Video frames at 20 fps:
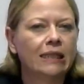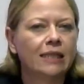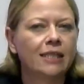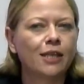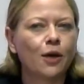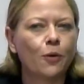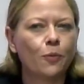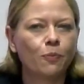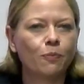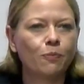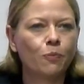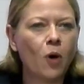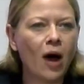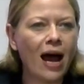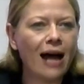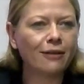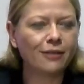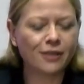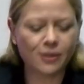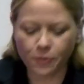So what
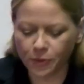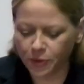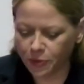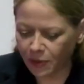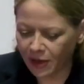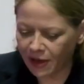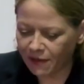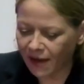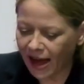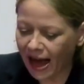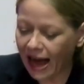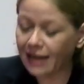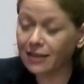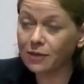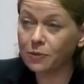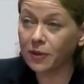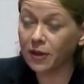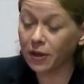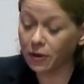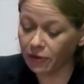else would we have had
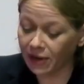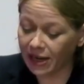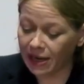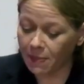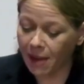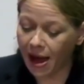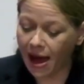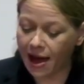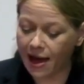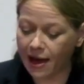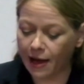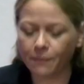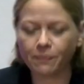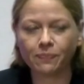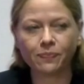with a Green mayor?